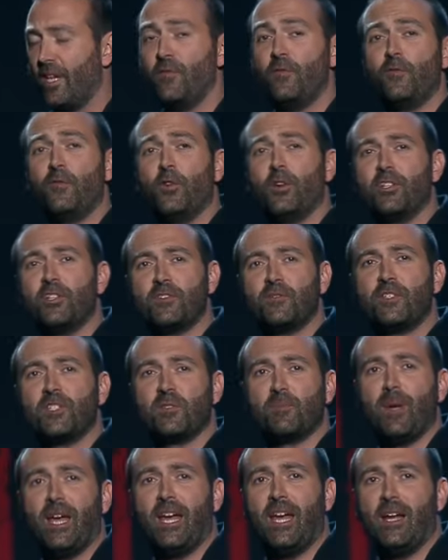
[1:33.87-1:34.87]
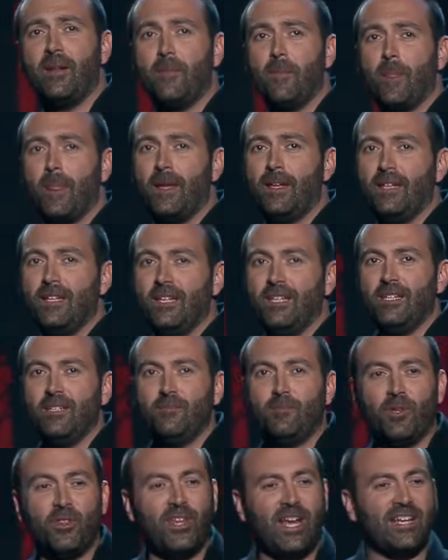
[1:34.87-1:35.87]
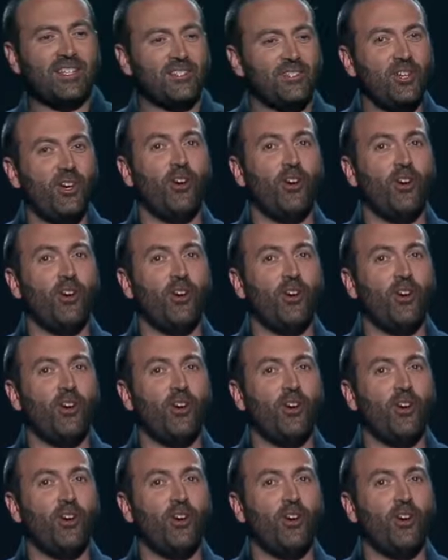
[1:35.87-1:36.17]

and Voyage of Despair, but that's